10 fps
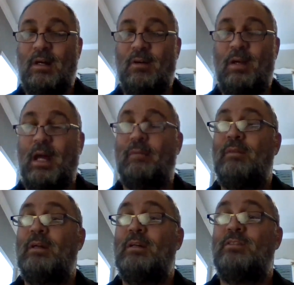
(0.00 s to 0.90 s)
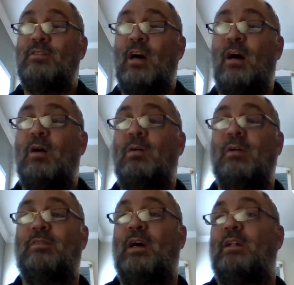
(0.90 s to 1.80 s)
Okay,
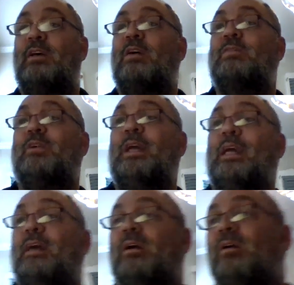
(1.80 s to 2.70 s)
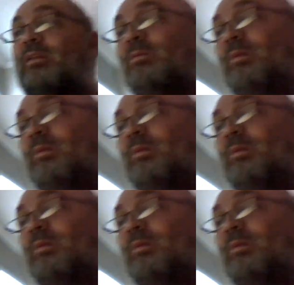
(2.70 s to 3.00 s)
so if I look over here, the